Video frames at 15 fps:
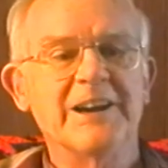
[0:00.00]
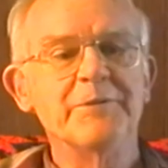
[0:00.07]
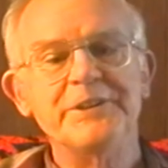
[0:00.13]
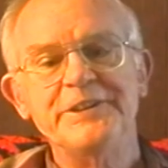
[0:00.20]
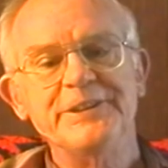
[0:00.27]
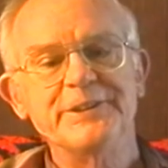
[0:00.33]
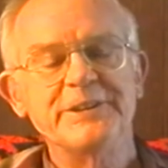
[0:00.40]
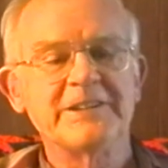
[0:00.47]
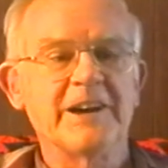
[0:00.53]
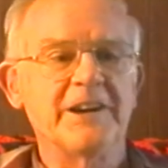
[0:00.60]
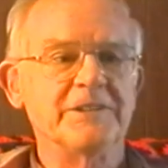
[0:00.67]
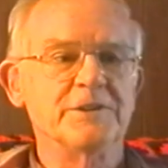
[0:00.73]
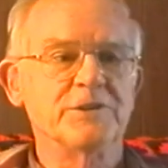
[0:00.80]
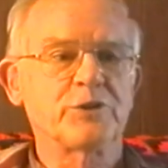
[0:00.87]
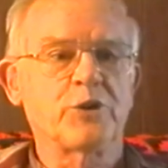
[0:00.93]
of weeks. I was in
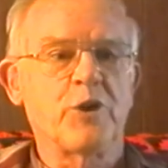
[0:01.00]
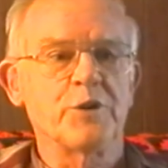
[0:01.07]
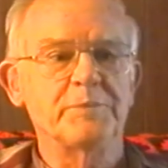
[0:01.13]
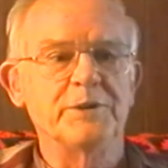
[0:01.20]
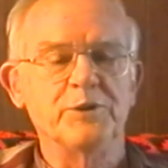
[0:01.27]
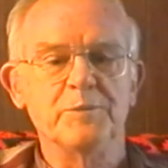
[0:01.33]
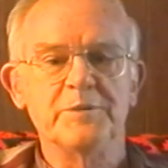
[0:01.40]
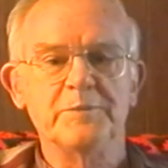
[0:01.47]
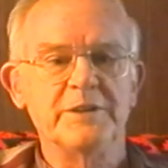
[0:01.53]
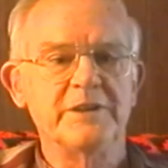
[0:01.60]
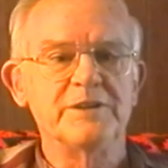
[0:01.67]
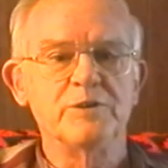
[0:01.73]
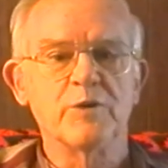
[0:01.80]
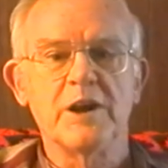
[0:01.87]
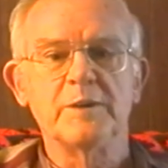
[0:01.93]
there, he kind of just talked a
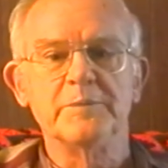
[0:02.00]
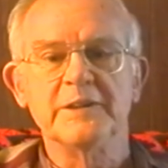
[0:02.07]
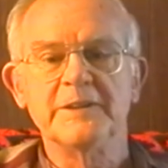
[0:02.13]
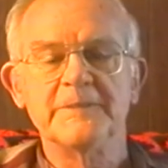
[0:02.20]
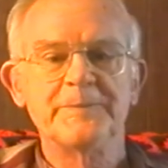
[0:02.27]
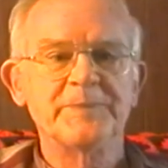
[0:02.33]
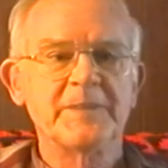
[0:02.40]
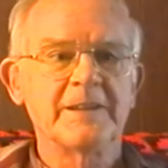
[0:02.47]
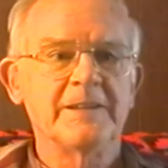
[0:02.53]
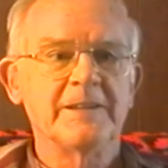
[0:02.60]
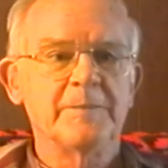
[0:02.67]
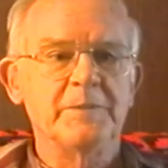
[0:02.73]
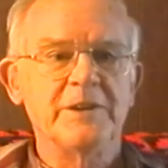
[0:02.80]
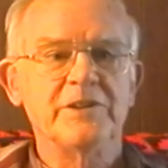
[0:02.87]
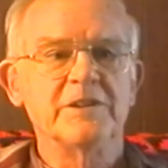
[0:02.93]
little bit. He didn't ground me.
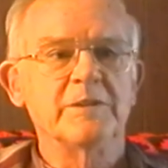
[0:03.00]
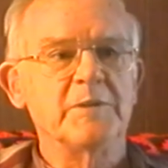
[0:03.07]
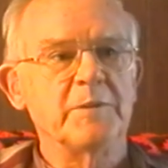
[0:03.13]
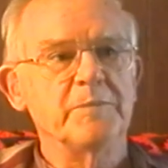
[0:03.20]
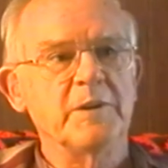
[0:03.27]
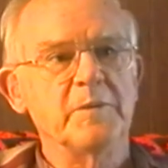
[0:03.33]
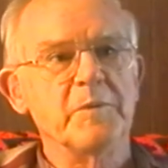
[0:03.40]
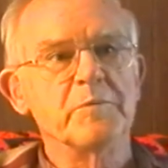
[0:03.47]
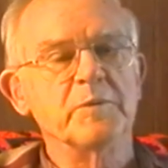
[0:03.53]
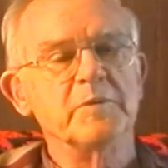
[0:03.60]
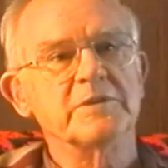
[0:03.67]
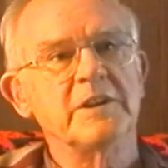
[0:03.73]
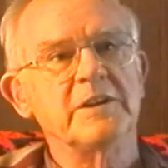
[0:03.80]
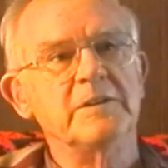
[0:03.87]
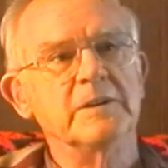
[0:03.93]
He just, I
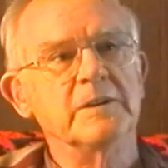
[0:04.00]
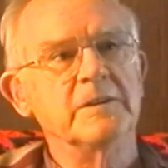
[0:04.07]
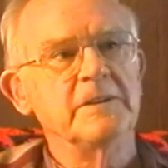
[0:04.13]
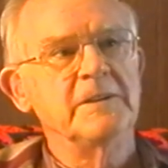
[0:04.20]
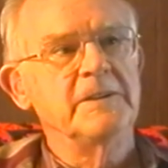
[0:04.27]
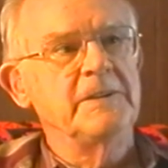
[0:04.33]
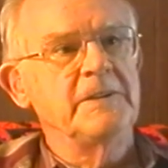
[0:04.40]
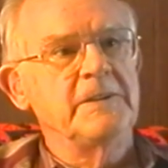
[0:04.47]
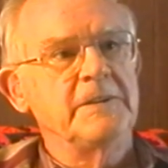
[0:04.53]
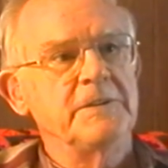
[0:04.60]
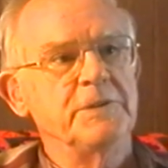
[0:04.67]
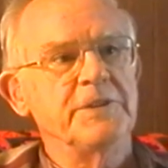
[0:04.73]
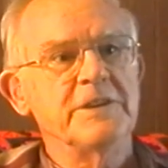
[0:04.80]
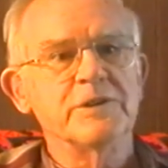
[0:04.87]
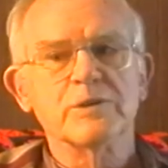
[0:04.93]
remember him saying, no.
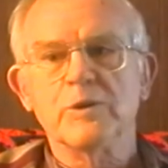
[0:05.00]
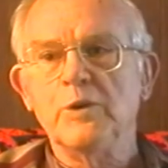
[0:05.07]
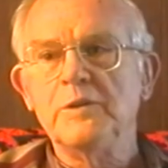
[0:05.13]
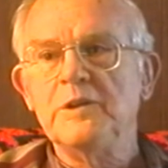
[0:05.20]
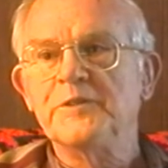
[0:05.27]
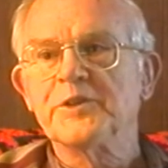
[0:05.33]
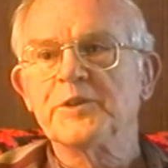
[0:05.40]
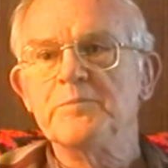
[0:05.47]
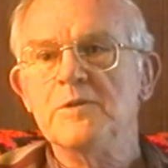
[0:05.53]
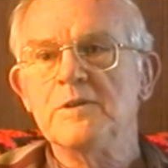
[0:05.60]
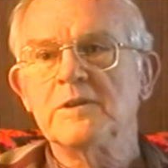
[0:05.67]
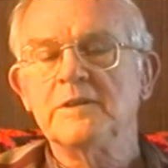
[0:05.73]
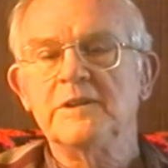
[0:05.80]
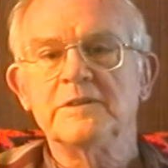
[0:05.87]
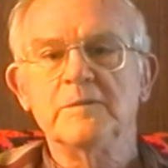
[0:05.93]
You think you're old
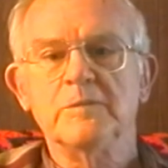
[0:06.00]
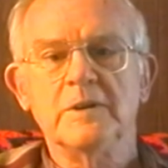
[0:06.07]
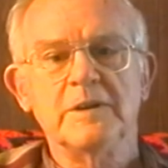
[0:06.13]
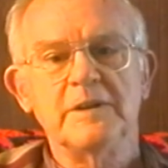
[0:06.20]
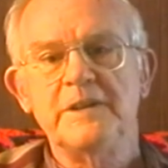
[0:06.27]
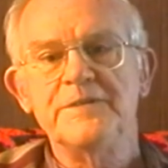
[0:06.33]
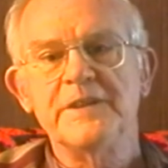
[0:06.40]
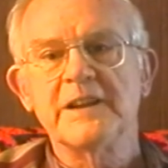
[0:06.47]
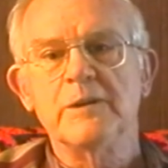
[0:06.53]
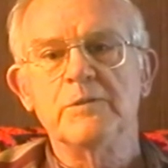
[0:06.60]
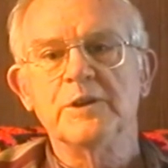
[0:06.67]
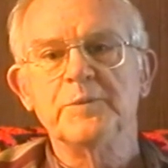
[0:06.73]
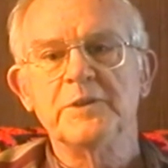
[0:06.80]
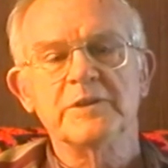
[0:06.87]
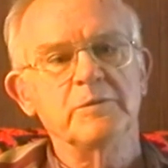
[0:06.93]
to smoke? I said, well, I
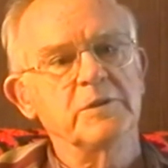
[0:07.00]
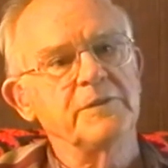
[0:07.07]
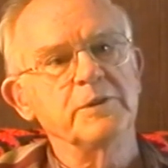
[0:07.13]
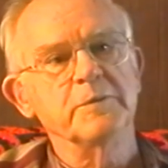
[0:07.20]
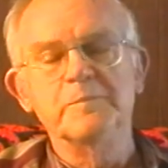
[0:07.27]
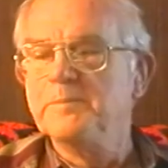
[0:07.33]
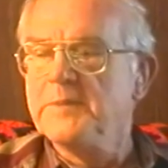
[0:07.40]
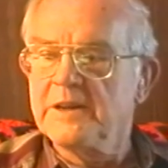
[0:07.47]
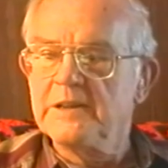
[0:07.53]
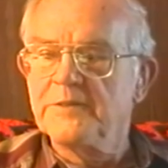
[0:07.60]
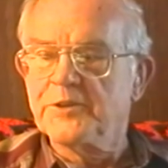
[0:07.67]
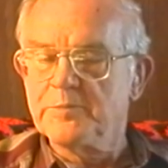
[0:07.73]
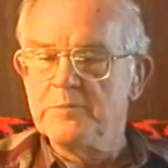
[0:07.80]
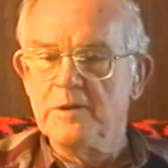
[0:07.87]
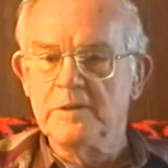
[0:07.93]
didn't think I was. I said, well, you're
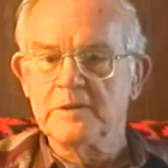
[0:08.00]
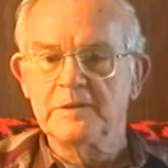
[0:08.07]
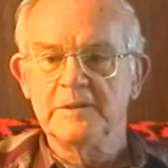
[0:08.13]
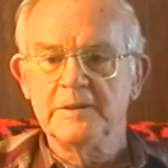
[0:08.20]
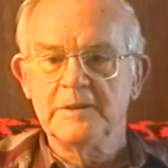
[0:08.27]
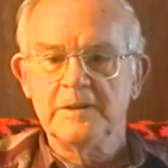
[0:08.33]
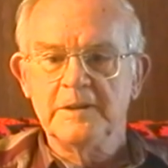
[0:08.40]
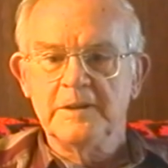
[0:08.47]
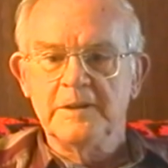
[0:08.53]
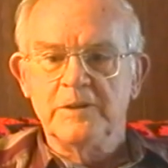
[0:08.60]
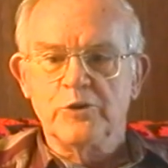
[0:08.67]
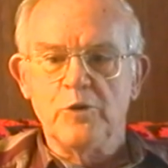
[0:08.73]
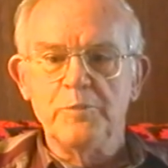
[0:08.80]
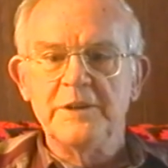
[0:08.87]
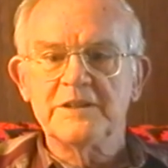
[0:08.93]
enough to smoke.
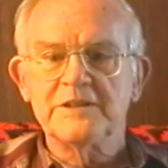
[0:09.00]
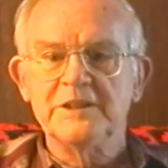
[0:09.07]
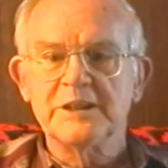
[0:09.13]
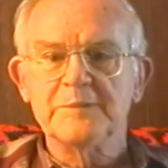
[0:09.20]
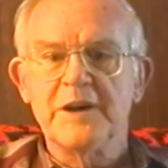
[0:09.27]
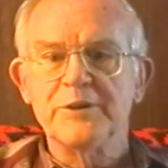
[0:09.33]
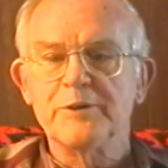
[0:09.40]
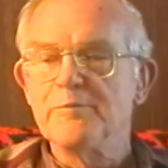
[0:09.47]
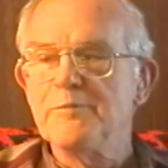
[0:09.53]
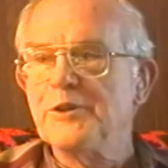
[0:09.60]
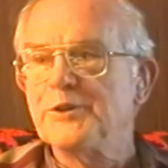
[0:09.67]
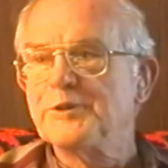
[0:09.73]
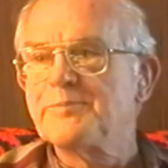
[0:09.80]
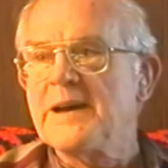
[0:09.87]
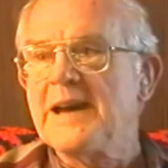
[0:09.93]
Don't be sneaking
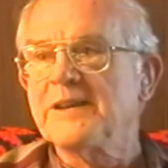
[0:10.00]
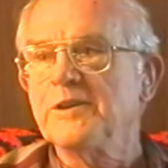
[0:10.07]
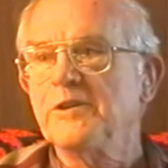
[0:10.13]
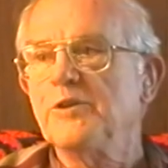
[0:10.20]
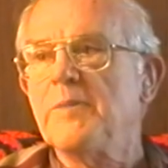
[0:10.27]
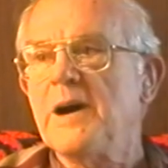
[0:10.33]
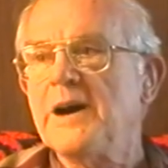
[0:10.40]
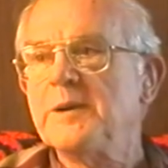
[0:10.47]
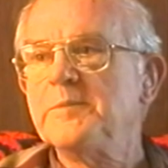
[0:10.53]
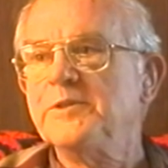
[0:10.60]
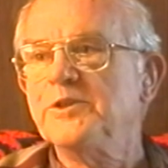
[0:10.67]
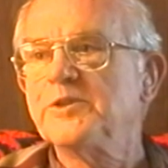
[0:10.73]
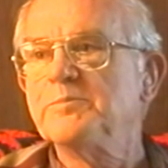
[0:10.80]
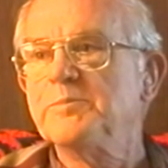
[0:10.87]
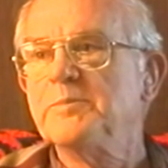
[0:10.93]
by your brother's pack. and go
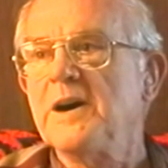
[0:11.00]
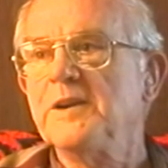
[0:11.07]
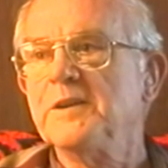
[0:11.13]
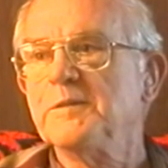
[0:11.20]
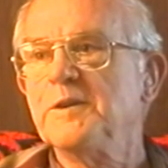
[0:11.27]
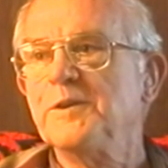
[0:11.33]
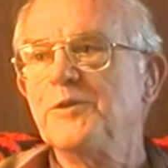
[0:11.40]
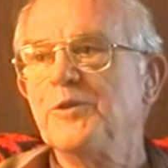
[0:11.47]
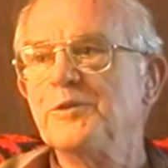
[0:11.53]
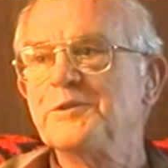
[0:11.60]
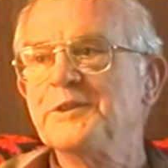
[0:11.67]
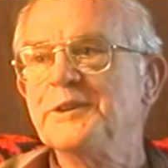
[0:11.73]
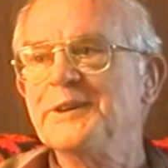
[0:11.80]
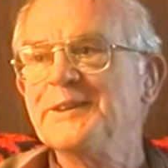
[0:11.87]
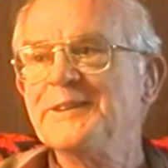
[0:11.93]
buy and you buy your
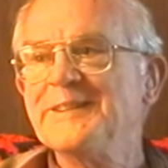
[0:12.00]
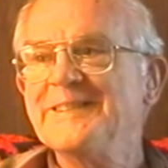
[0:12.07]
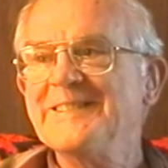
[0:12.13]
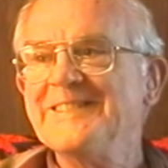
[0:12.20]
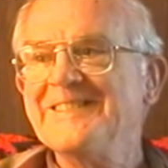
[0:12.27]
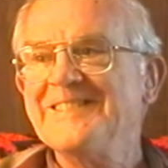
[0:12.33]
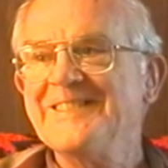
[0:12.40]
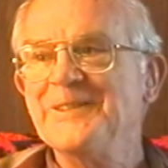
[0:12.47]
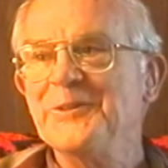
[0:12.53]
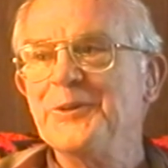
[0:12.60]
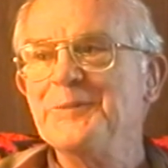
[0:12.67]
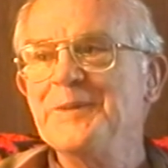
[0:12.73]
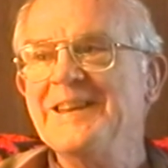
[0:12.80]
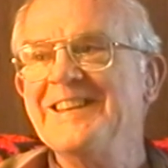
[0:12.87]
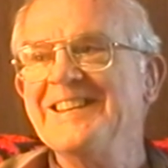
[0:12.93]
own. do uh,
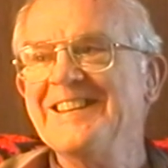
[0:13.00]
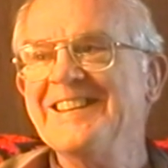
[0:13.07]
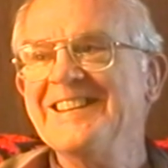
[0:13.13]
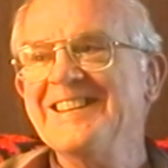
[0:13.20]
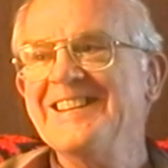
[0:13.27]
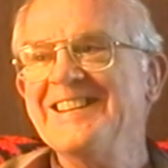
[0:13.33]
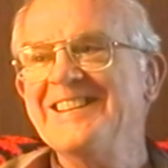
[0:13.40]
you know, don't be